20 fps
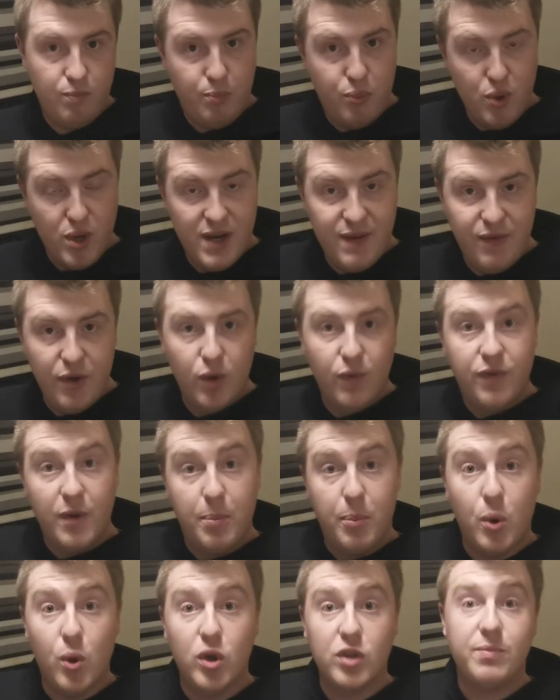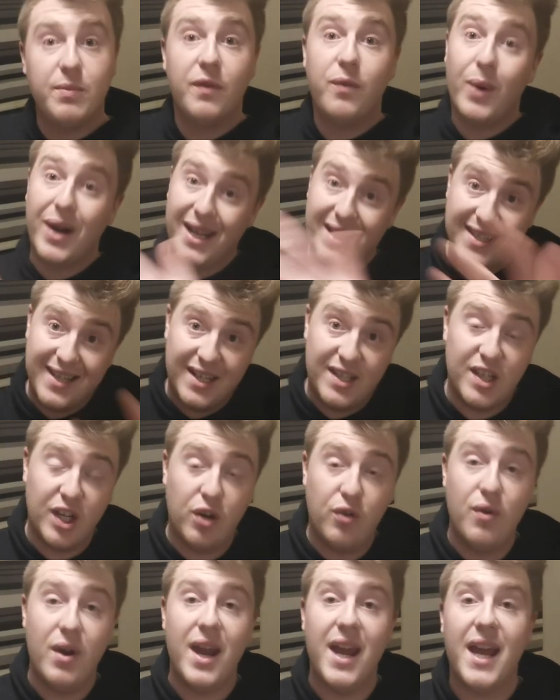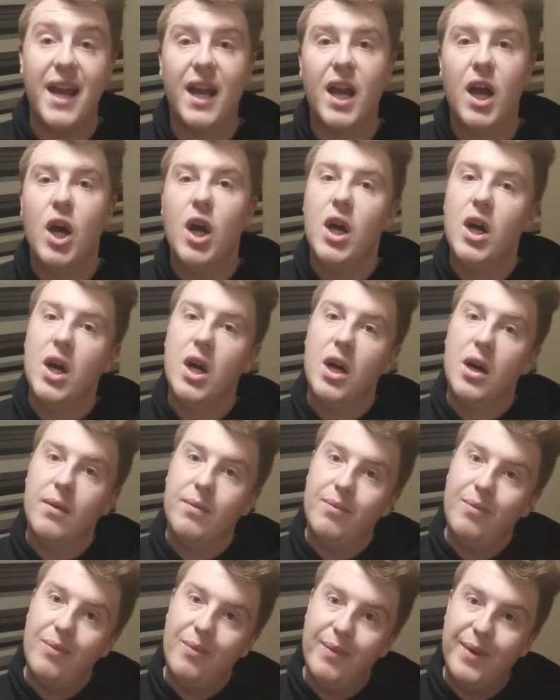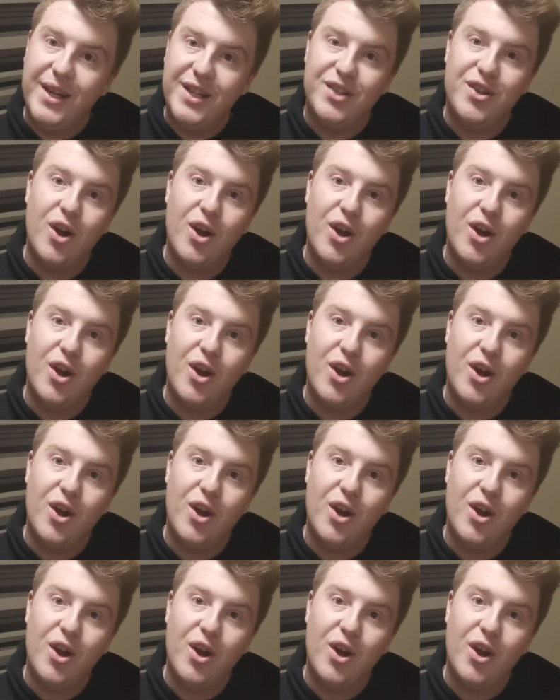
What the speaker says: preview for Portsmouth when I said to Craig, he's